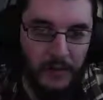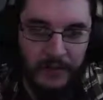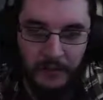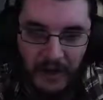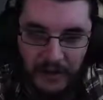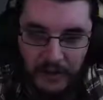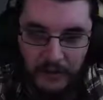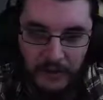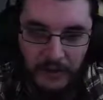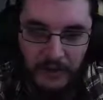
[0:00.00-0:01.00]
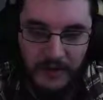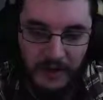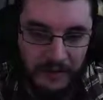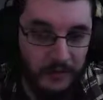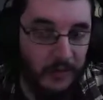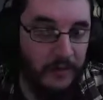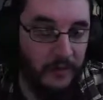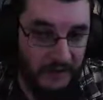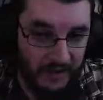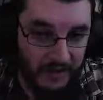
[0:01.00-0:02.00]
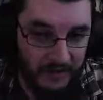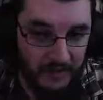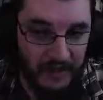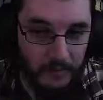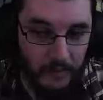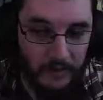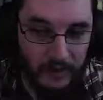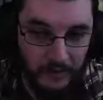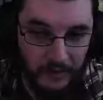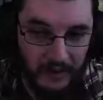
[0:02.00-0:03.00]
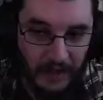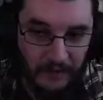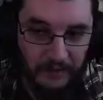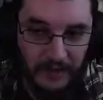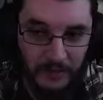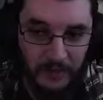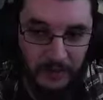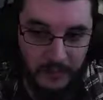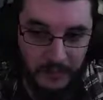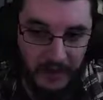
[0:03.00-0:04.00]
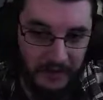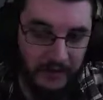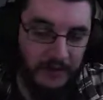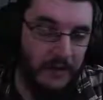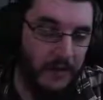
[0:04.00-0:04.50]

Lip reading: with some highly devoted rejects, 12%, spending more than 30 hours. The Emperor respects.